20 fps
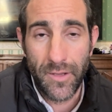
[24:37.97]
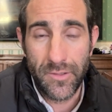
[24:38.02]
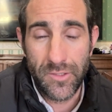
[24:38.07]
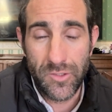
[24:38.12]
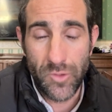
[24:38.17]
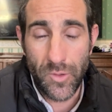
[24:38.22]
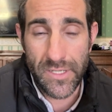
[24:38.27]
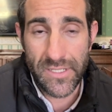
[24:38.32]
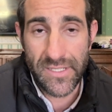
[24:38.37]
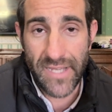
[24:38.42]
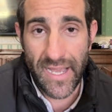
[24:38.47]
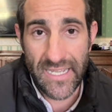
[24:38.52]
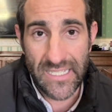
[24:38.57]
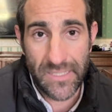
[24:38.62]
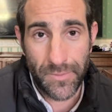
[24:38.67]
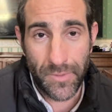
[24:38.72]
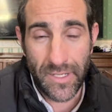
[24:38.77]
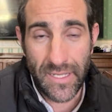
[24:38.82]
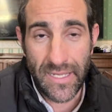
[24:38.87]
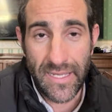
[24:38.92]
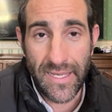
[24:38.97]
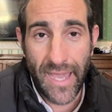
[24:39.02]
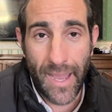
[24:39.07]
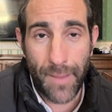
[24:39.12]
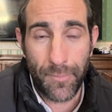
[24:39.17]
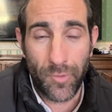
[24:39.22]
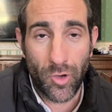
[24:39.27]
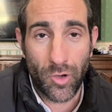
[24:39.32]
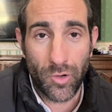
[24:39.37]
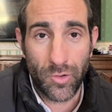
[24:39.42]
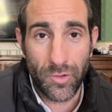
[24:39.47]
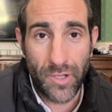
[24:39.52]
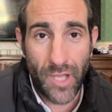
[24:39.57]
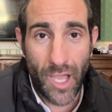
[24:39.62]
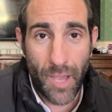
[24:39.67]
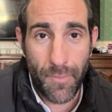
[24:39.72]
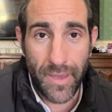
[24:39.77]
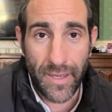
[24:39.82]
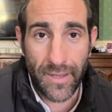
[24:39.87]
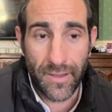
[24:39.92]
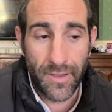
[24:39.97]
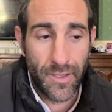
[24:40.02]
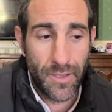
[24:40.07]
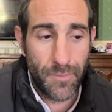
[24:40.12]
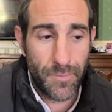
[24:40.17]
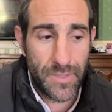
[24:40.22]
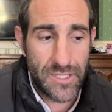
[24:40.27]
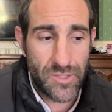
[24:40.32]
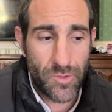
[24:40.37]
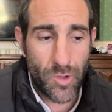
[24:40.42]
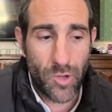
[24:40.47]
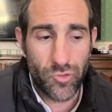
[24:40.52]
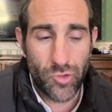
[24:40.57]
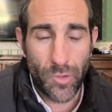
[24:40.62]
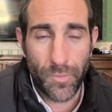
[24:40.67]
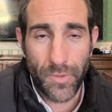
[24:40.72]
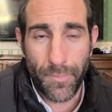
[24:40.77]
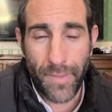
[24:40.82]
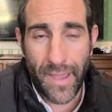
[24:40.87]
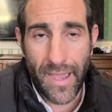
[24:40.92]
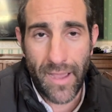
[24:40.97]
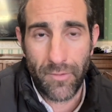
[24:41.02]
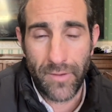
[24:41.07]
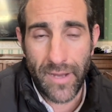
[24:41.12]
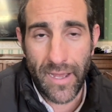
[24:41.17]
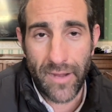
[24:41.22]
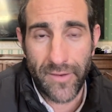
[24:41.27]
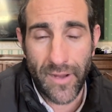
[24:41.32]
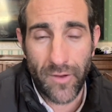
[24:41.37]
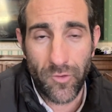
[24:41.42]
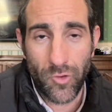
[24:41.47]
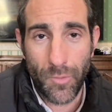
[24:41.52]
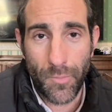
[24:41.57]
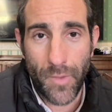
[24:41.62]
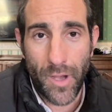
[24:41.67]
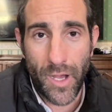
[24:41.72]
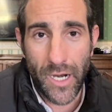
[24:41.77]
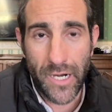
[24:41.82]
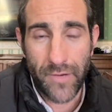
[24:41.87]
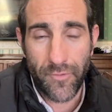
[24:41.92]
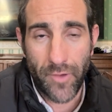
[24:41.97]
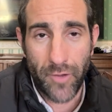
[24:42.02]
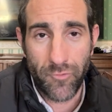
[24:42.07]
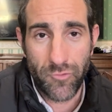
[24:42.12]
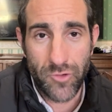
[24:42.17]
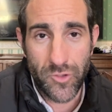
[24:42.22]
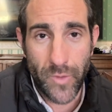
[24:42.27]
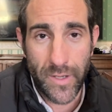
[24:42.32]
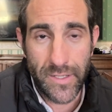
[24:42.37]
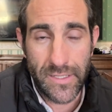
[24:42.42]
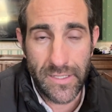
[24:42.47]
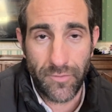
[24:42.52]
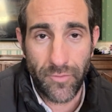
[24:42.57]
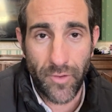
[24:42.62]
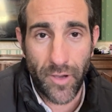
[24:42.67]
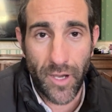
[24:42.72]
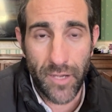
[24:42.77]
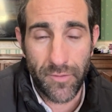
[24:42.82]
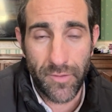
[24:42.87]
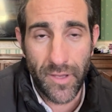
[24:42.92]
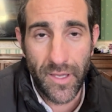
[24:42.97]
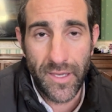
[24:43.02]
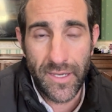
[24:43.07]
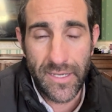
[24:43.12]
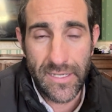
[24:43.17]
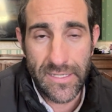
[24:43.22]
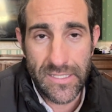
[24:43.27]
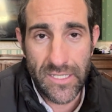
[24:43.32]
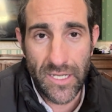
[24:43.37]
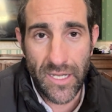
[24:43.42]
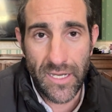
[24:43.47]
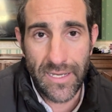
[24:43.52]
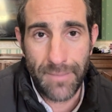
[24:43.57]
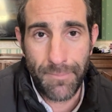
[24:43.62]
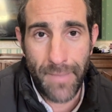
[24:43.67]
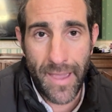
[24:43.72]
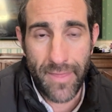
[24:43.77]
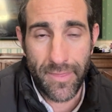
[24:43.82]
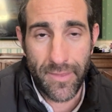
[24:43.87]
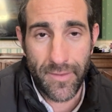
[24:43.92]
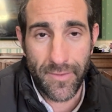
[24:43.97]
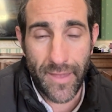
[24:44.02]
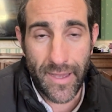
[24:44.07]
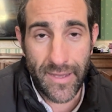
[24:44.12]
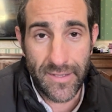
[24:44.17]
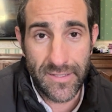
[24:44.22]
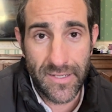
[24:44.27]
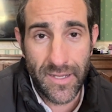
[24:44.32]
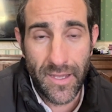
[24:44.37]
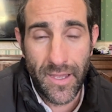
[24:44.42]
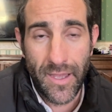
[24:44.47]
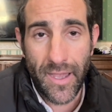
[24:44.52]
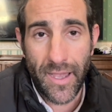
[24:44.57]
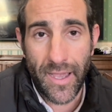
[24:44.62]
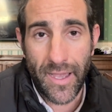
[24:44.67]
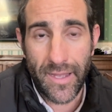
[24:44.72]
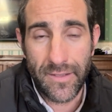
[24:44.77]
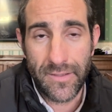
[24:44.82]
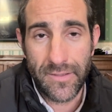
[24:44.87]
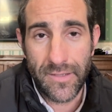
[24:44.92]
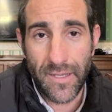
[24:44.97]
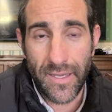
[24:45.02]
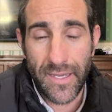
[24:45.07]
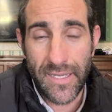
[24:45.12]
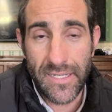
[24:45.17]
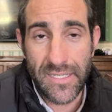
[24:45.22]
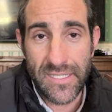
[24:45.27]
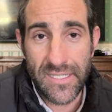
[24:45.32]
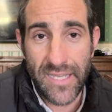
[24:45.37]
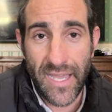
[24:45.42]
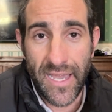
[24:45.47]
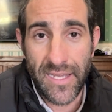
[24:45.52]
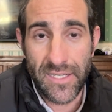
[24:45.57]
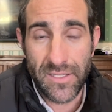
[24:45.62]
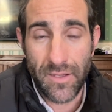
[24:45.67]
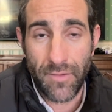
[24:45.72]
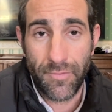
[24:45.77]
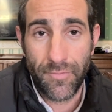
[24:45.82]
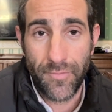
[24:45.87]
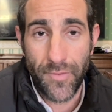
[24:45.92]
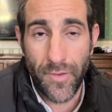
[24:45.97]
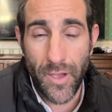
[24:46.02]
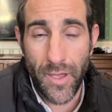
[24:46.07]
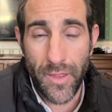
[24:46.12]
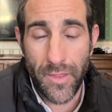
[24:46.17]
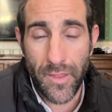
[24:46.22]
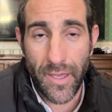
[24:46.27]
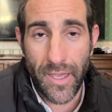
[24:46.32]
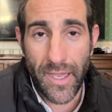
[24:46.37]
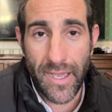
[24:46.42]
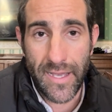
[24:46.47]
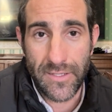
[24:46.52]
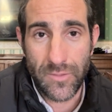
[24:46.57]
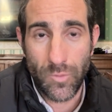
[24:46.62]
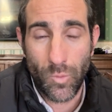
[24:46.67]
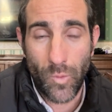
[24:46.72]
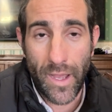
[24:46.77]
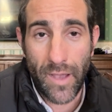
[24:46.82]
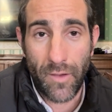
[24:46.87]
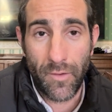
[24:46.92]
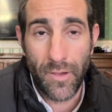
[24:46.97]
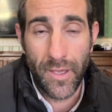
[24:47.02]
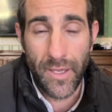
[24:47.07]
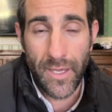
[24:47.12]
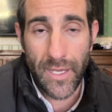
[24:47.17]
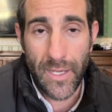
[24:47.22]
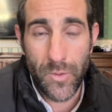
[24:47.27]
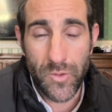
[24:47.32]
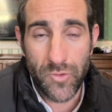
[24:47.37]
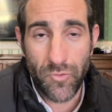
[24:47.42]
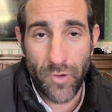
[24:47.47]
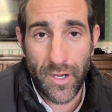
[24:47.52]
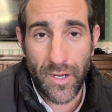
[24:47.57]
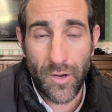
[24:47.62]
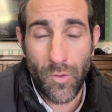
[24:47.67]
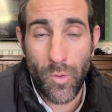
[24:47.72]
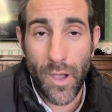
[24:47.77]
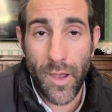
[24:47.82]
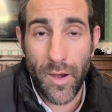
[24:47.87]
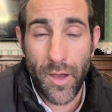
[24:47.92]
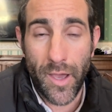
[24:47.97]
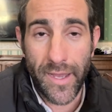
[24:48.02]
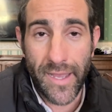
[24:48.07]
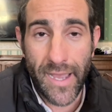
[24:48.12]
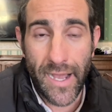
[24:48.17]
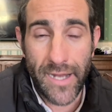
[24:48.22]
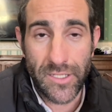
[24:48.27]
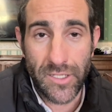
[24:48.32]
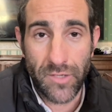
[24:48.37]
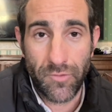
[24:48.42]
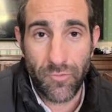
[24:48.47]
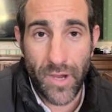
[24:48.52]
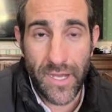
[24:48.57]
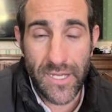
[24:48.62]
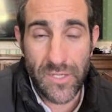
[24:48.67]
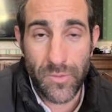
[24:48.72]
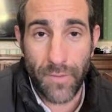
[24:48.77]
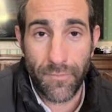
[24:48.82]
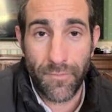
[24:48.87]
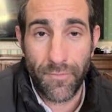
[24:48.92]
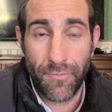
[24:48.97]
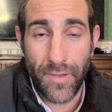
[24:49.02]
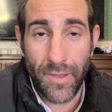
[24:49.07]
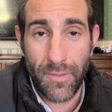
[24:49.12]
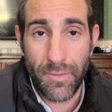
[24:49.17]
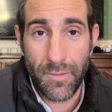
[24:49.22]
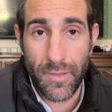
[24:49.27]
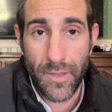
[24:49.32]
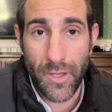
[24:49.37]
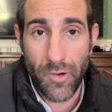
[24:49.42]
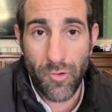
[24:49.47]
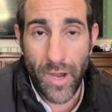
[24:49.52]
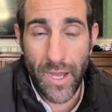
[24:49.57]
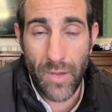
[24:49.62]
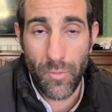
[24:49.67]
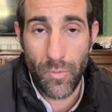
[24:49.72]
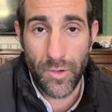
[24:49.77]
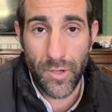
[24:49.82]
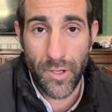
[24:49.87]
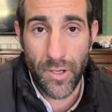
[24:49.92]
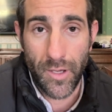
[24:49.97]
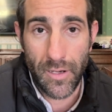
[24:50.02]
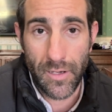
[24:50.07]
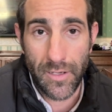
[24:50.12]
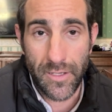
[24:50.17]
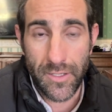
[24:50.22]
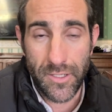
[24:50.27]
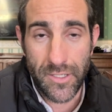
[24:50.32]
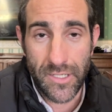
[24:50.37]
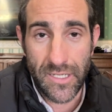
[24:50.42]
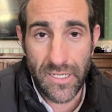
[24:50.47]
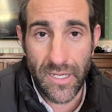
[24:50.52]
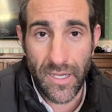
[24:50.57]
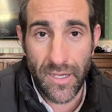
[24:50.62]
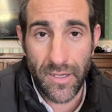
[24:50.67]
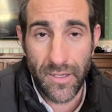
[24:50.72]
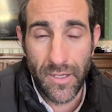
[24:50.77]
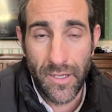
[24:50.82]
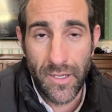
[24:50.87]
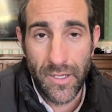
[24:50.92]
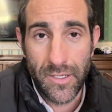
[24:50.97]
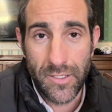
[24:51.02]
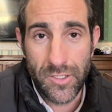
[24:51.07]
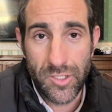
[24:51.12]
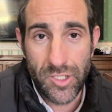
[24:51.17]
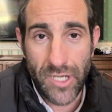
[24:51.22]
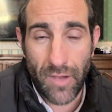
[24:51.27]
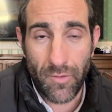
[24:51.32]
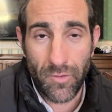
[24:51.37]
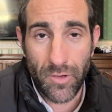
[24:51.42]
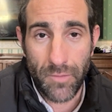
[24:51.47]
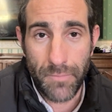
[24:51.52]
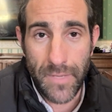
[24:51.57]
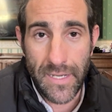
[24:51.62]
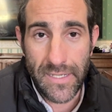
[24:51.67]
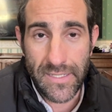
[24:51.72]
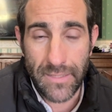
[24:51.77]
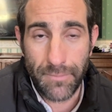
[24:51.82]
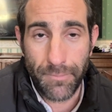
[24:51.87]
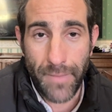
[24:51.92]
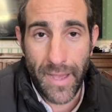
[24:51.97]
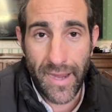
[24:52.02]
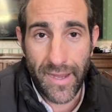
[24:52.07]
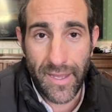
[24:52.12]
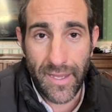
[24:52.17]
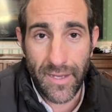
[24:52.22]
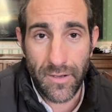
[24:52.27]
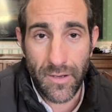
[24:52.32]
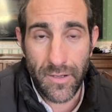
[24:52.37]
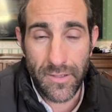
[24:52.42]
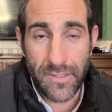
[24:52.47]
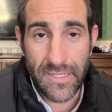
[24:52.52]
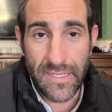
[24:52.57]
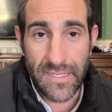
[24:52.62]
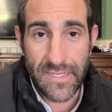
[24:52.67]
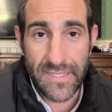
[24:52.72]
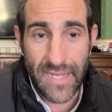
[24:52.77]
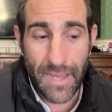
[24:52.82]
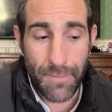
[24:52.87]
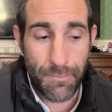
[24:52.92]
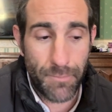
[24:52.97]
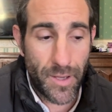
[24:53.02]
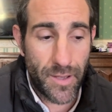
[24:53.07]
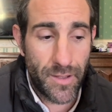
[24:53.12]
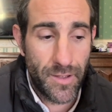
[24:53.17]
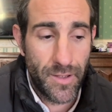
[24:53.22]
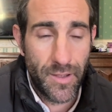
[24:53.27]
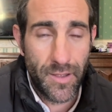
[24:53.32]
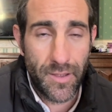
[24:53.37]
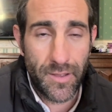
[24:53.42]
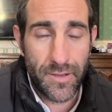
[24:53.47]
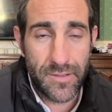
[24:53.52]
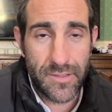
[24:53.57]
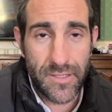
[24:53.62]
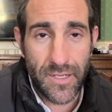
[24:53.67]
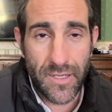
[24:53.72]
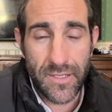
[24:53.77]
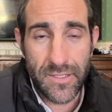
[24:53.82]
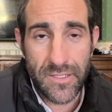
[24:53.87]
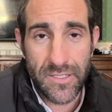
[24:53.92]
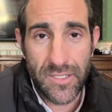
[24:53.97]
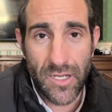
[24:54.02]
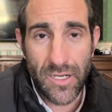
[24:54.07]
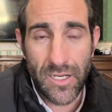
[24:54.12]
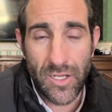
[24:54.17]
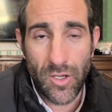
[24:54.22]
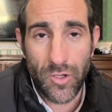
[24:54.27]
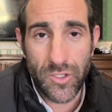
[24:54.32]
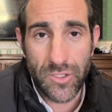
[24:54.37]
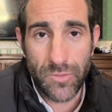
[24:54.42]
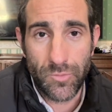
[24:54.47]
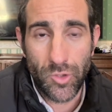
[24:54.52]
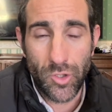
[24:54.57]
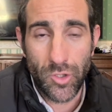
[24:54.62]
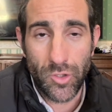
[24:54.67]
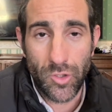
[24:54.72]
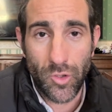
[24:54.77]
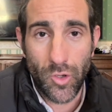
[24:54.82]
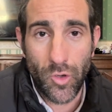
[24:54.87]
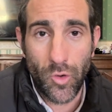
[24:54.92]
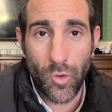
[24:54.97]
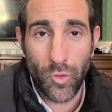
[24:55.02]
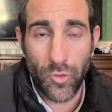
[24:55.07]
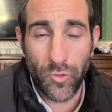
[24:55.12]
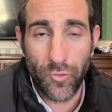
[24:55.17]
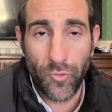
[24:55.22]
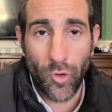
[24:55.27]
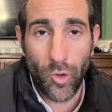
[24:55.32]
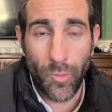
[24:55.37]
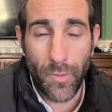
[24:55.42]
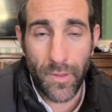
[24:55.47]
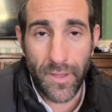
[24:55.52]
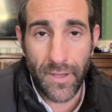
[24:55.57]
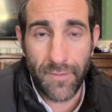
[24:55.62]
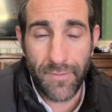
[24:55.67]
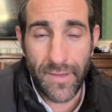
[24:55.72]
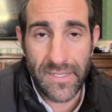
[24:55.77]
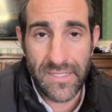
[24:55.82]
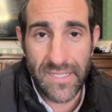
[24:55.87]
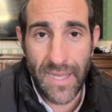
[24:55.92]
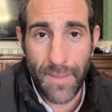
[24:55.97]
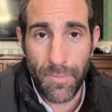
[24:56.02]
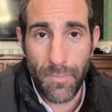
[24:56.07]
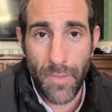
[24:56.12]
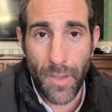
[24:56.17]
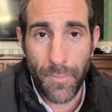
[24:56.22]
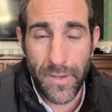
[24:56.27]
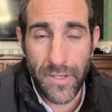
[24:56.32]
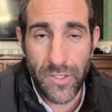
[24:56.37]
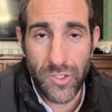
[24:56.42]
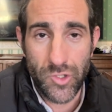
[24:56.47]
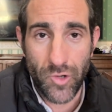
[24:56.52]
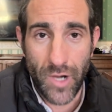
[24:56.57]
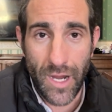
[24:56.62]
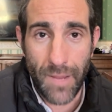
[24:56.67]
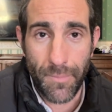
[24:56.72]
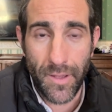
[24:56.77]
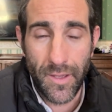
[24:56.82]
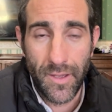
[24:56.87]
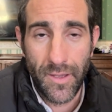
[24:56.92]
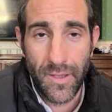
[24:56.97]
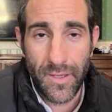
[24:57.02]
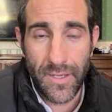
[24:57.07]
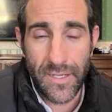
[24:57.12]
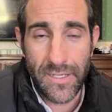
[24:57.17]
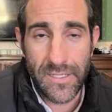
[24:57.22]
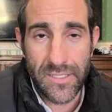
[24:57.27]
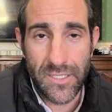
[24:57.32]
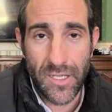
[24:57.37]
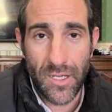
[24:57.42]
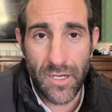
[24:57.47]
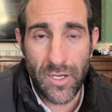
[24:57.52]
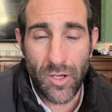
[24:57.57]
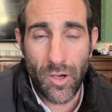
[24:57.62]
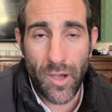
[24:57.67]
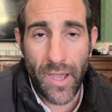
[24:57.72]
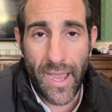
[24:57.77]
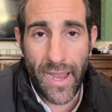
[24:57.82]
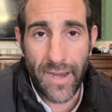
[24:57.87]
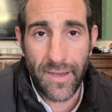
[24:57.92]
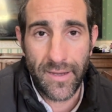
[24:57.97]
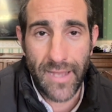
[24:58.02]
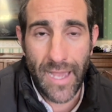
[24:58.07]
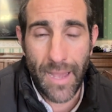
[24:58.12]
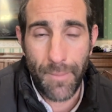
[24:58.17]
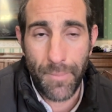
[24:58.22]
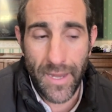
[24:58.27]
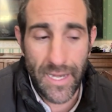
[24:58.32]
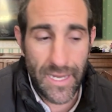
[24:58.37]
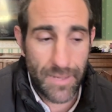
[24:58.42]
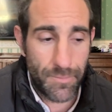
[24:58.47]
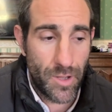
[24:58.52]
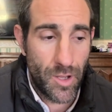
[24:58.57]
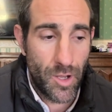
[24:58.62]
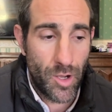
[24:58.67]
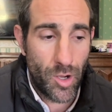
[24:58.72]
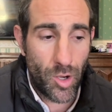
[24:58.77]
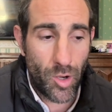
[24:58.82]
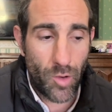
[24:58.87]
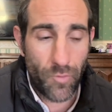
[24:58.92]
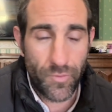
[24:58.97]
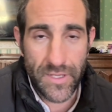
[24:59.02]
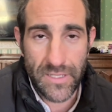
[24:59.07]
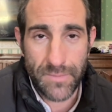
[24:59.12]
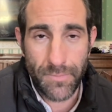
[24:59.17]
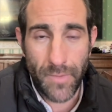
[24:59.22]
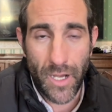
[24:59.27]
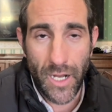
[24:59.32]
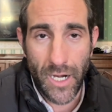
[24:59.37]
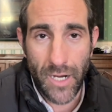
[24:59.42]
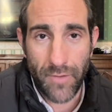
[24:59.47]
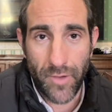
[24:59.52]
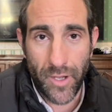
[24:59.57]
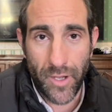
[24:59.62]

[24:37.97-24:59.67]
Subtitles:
To his testament, he kept on coming. He's got dropped a pound now, down to a mark of 125. He's certainly better than that, and he stays further as well. He was running quite an eye-catching race when 5th in the Greatwood Hurdle at the Cheltenham meeting back in December, and certainly got some good course form. I think if they step him up in trip, he's certainly got a handicap in him off this mark of